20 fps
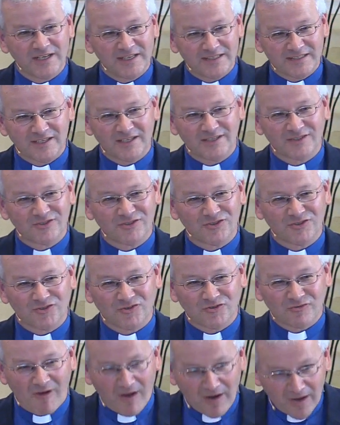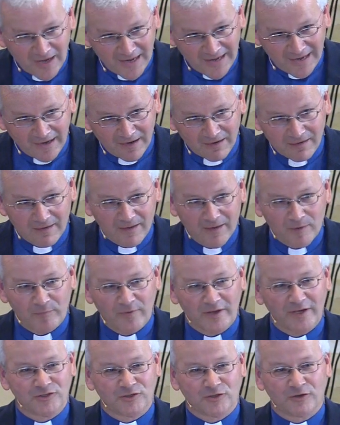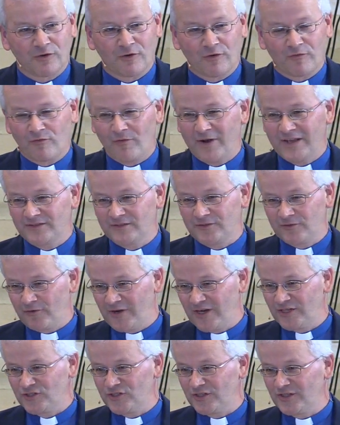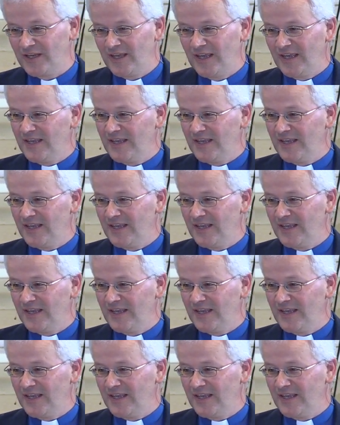It's a struggling picture of restoration.